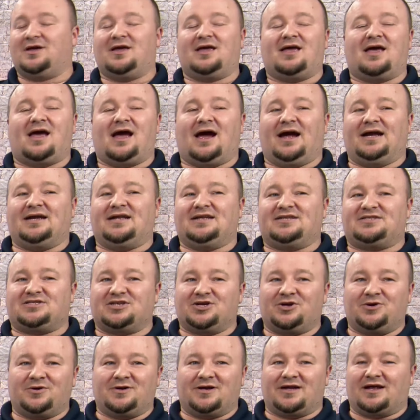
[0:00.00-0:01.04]

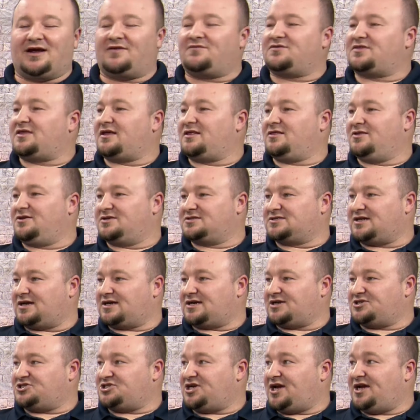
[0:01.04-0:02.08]
and everything looks like
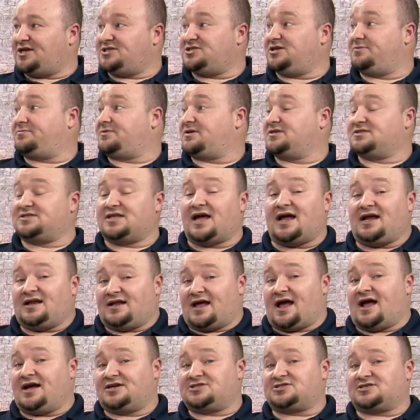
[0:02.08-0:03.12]
a changeup, because that
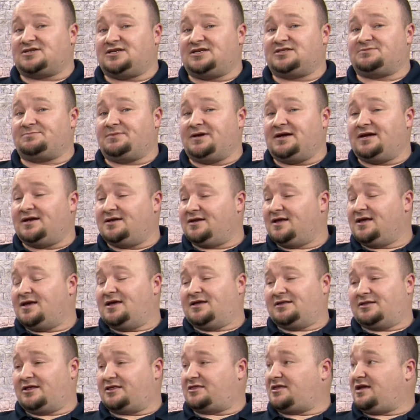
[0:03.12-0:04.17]
actually has been
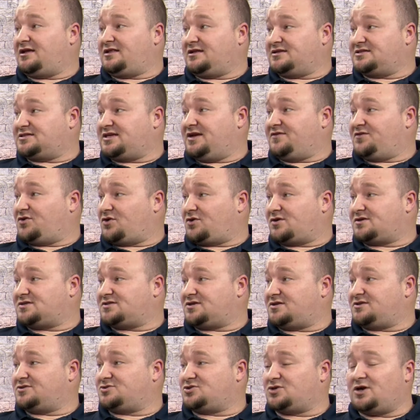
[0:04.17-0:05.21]
the thing that's given
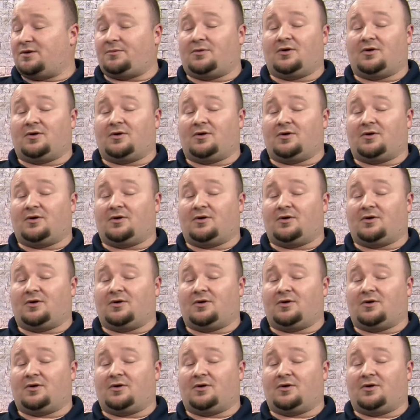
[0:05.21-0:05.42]
Arkansas the trouble.